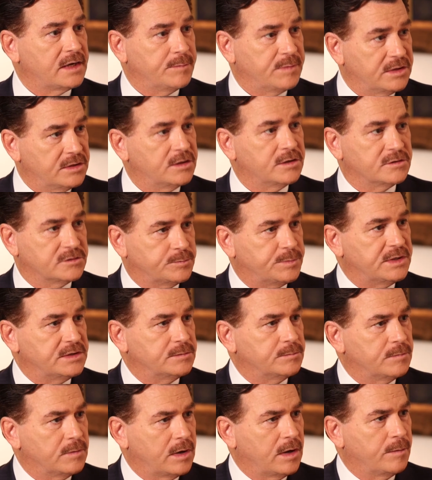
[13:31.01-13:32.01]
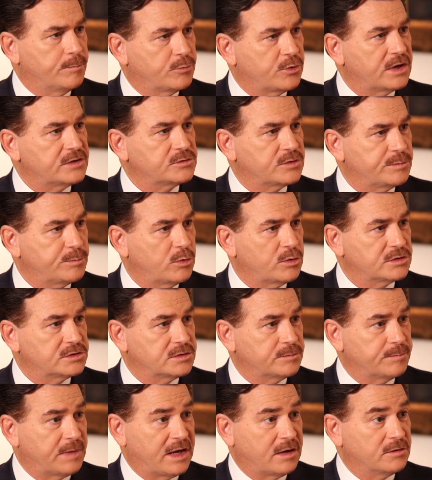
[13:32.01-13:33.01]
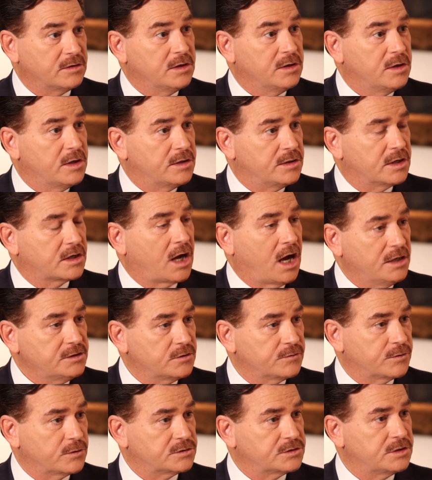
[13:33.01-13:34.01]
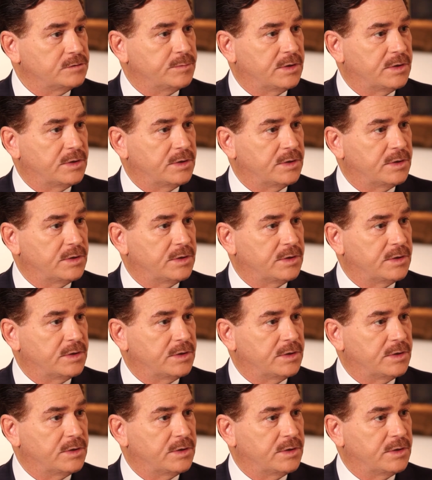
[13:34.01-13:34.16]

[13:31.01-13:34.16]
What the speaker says: I mean, there's been press reports about the controversy,